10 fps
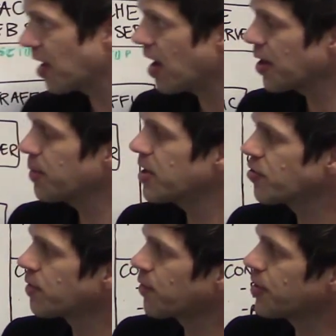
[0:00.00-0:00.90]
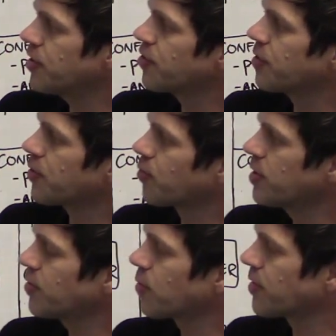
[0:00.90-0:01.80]
the automation for each of those
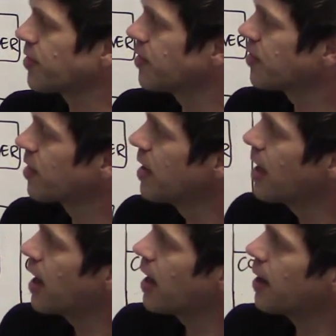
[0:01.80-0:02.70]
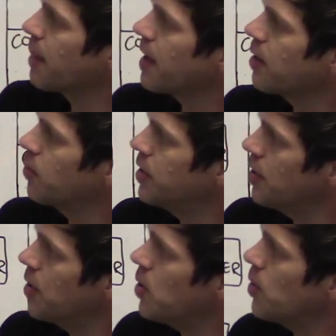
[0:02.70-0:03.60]
resources, and we
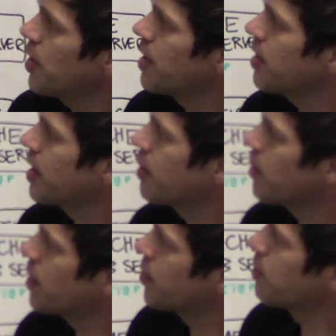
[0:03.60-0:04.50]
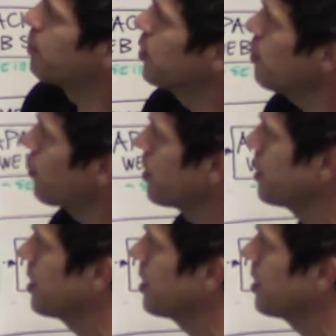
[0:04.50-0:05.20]
know that the blueprint